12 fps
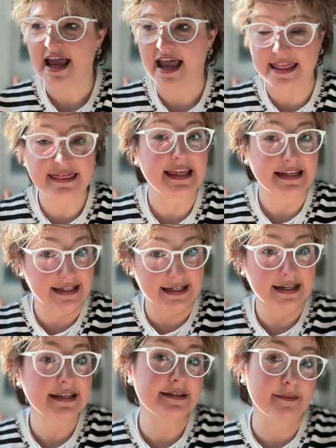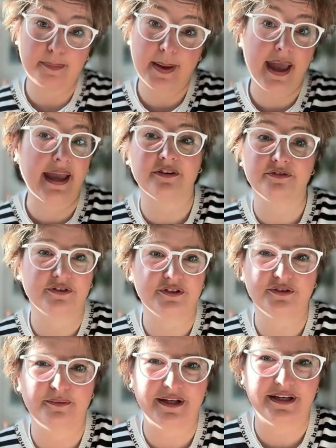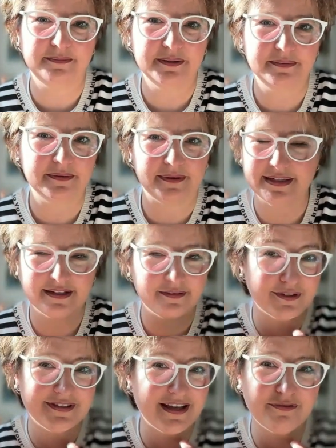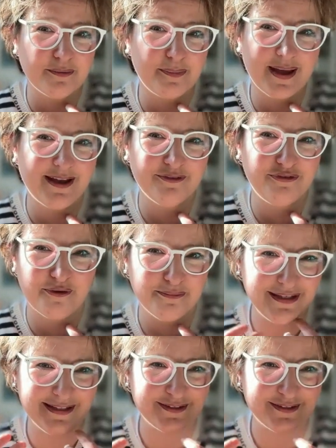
and that it is a pain for so many people, but it was never a pain for me.